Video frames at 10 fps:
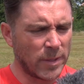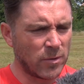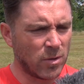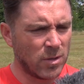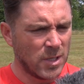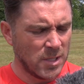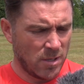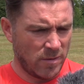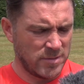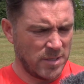I know,
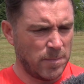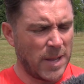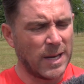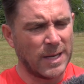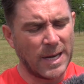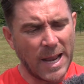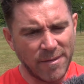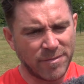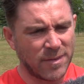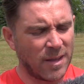obviously, Bartlett
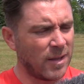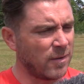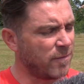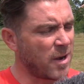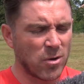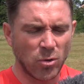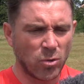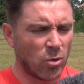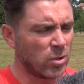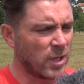left, uh, very good
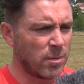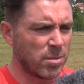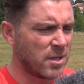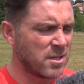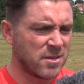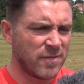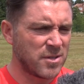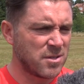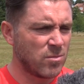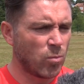goalkeeper at this
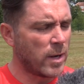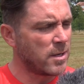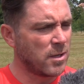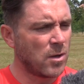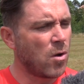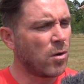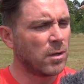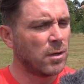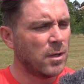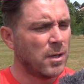division, went to
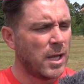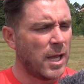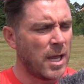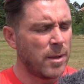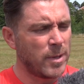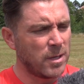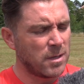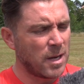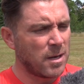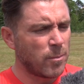York, um,
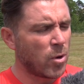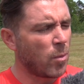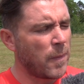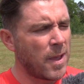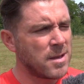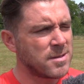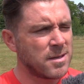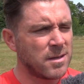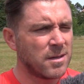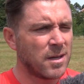and then they brought Pears
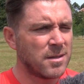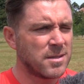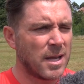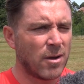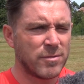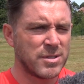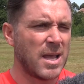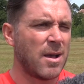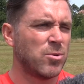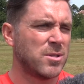in. And, and uh,
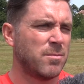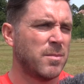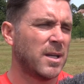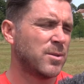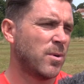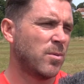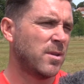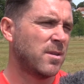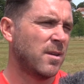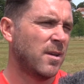obviously, I was at Middlesbrough
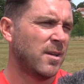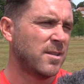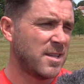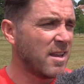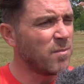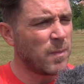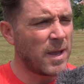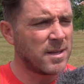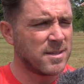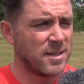with Stephen
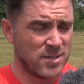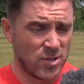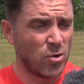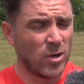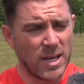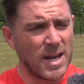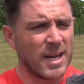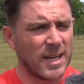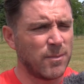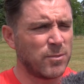Pears. As a young kid, I
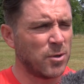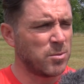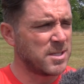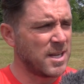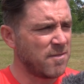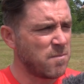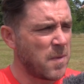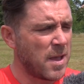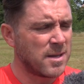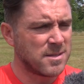came through with Stephen
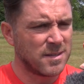Pears.